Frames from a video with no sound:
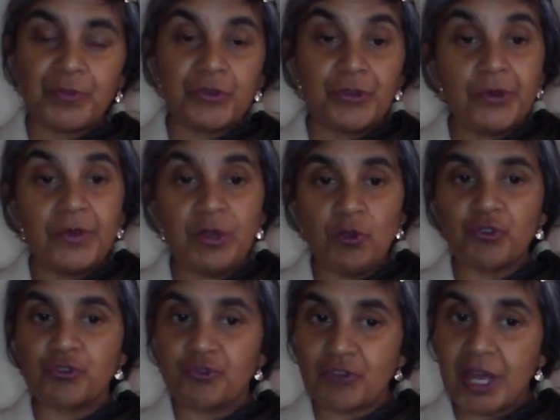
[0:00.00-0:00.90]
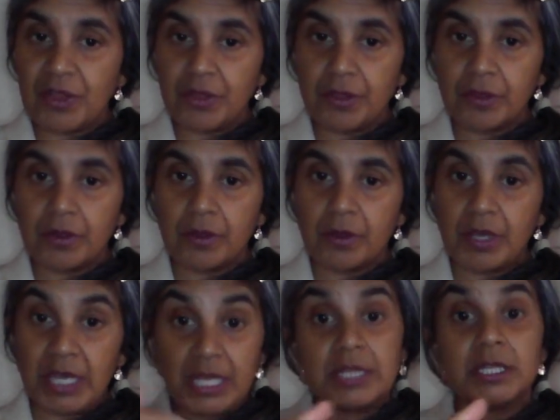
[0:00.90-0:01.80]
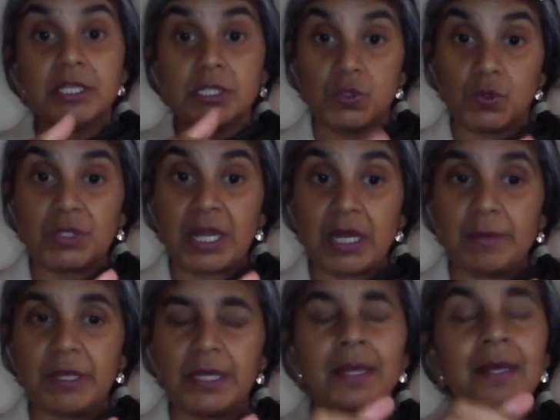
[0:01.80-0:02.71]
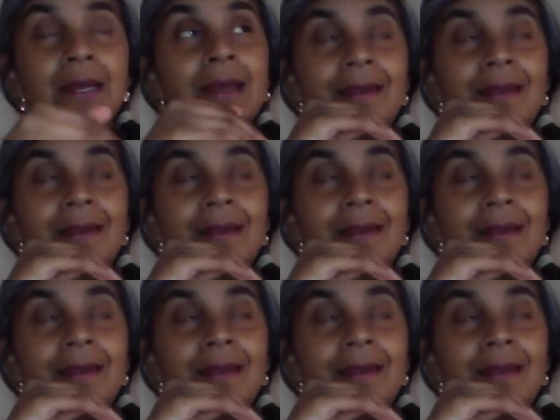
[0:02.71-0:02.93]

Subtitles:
So you're in your strength in this sword element.